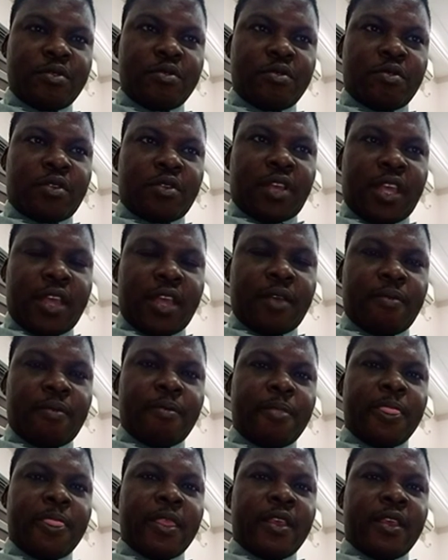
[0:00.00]

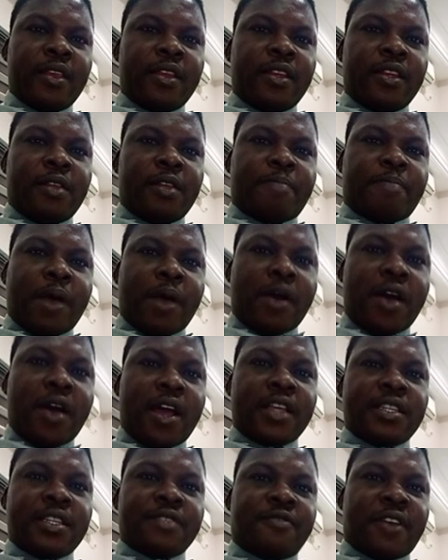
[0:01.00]
Okay? The power
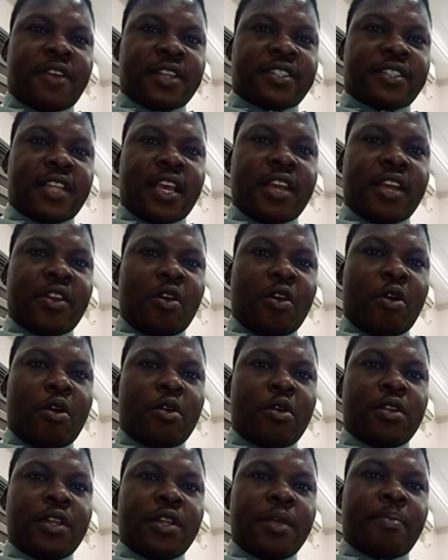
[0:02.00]
is vested
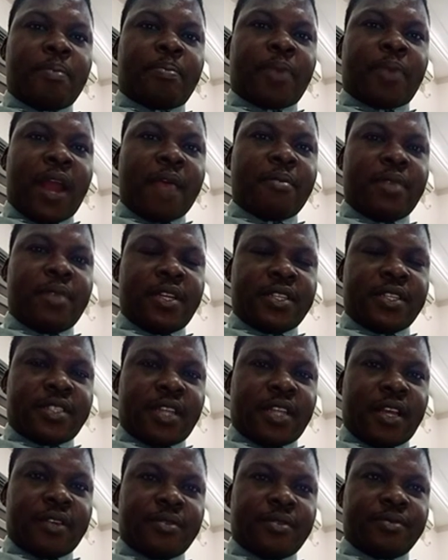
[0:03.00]
on the prime
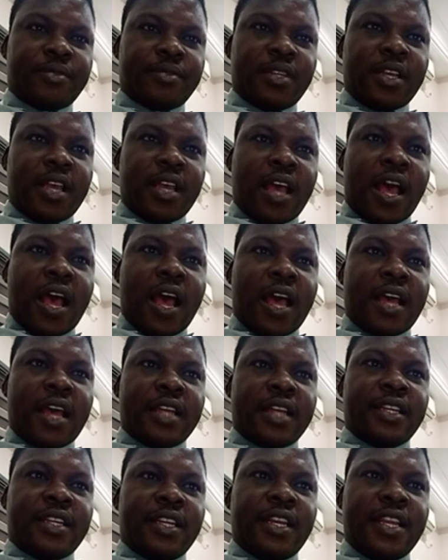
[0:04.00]
minister
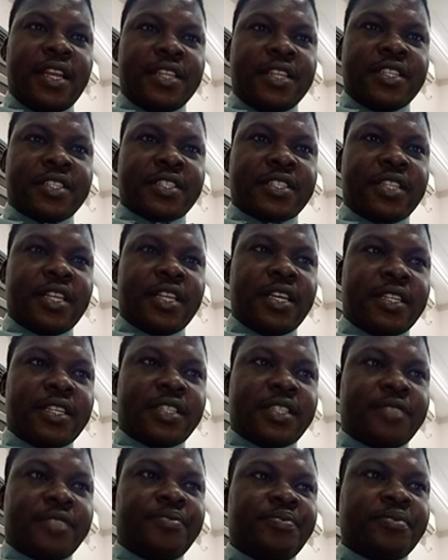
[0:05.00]
and the
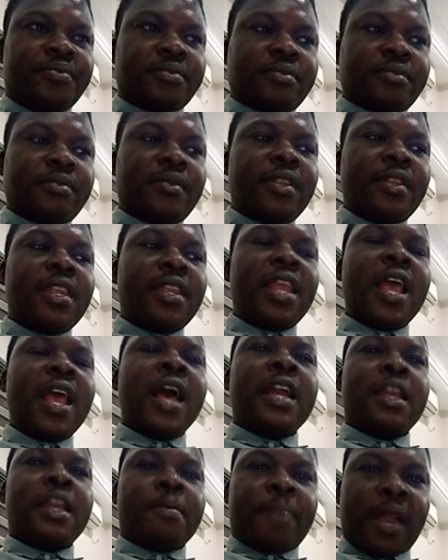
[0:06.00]
legislative
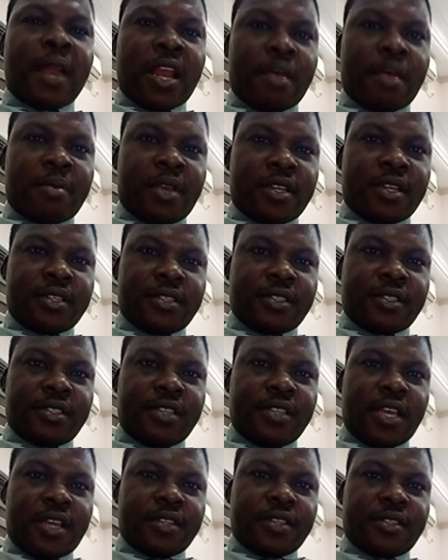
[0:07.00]
and the parliament.
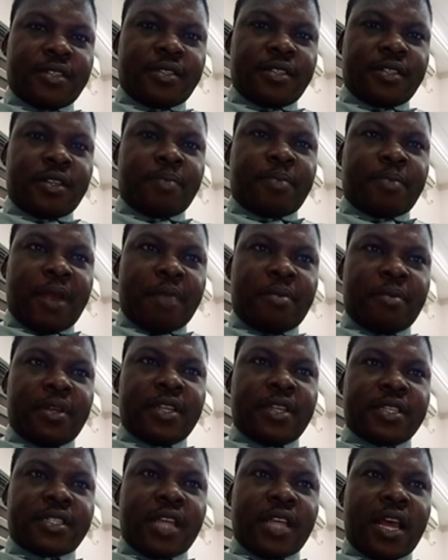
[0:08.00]
Yes, the prime
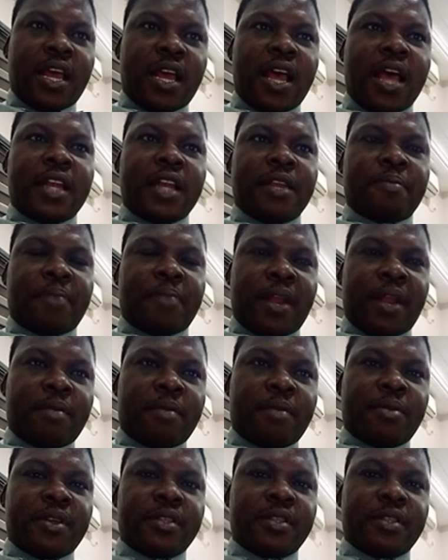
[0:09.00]
minister and the parliament.